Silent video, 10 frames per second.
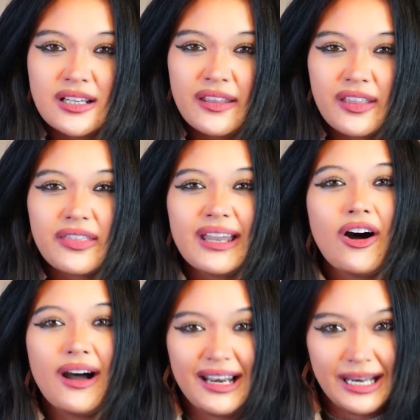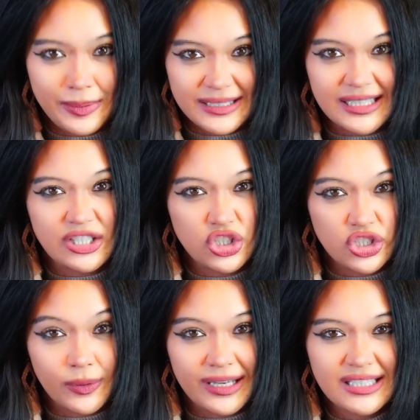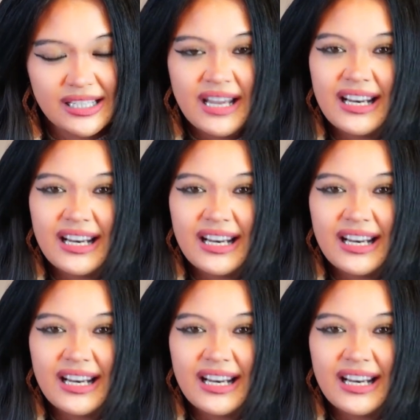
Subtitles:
that they are at liberty to do it.